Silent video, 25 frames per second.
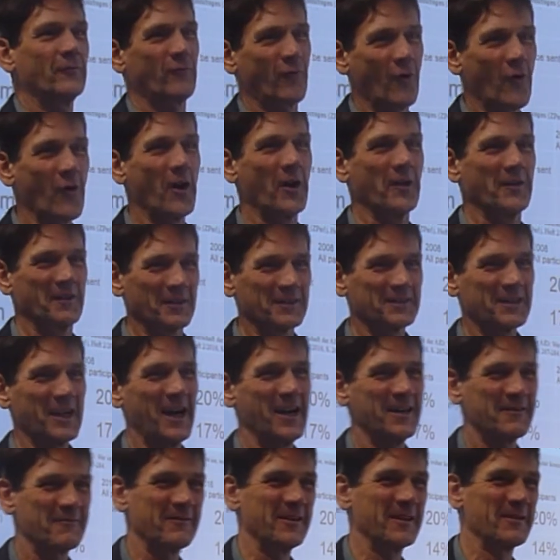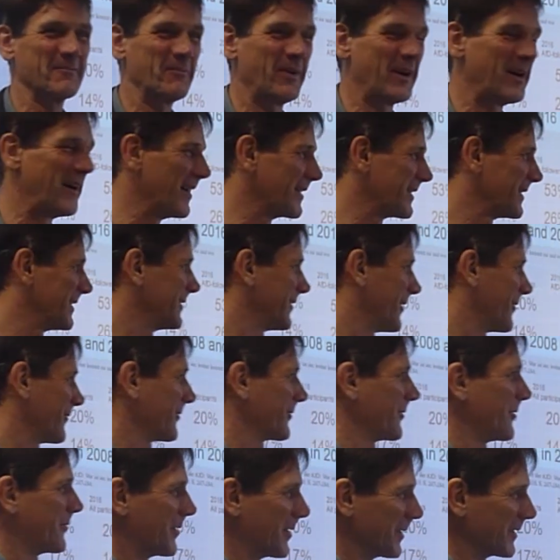for the right-wing party, of
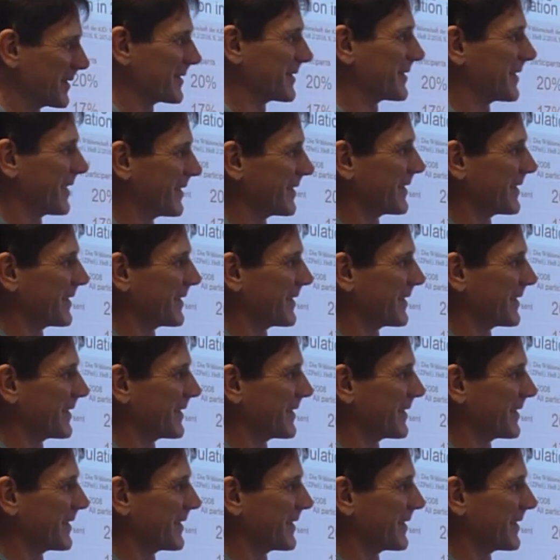course,